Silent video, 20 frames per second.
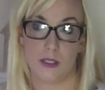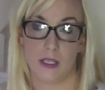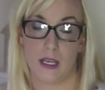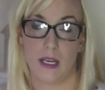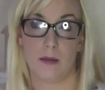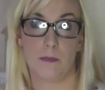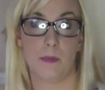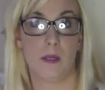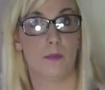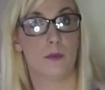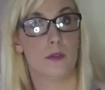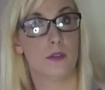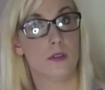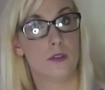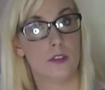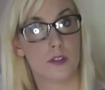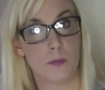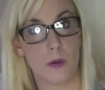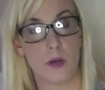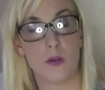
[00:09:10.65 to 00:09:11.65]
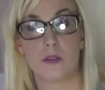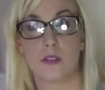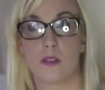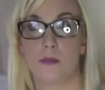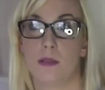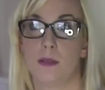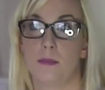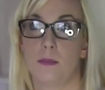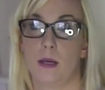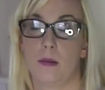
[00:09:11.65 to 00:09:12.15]
I had people who spoke
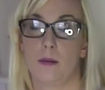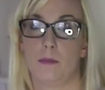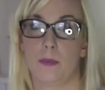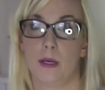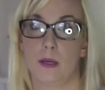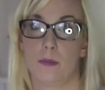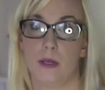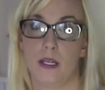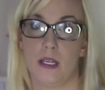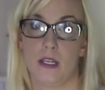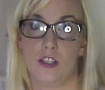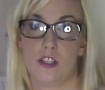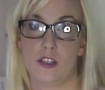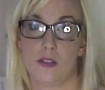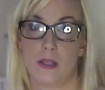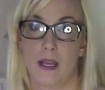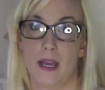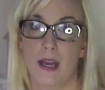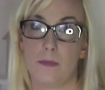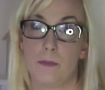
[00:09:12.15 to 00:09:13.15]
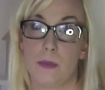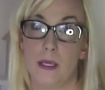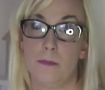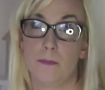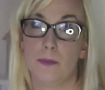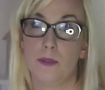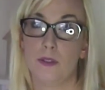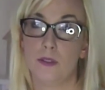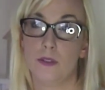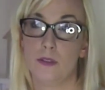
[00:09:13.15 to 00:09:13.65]
to me about my issues. I had
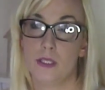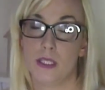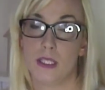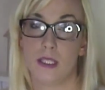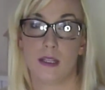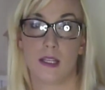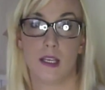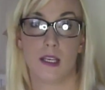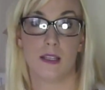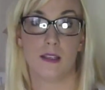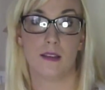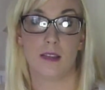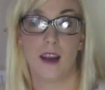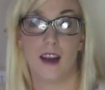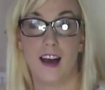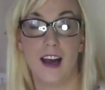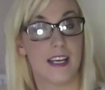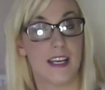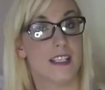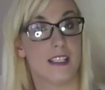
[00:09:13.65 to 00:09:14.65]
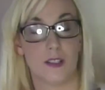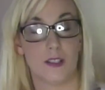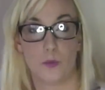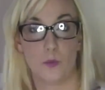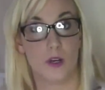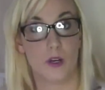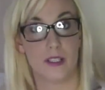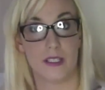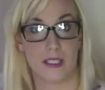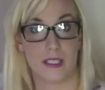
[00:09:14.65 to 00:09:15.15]
people who did things I didn't
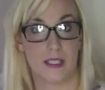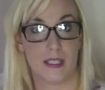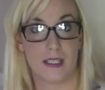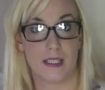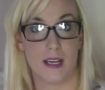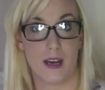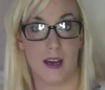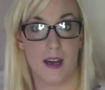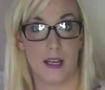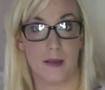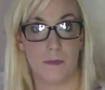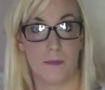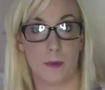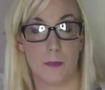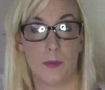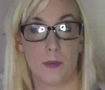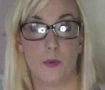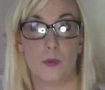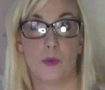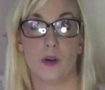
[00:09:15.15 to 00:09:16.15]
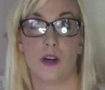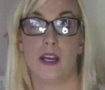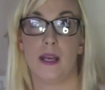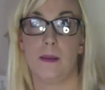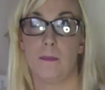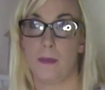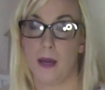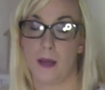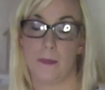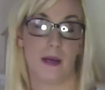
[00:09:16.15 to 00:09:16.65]
want at the time but were
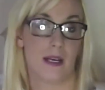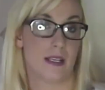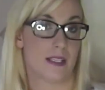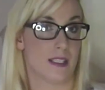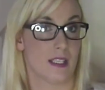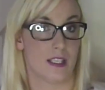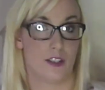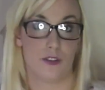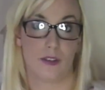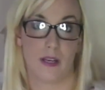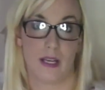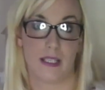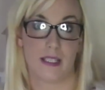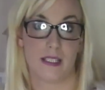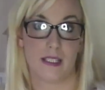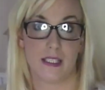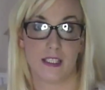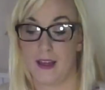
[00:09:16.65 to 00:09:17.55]
in my best interests.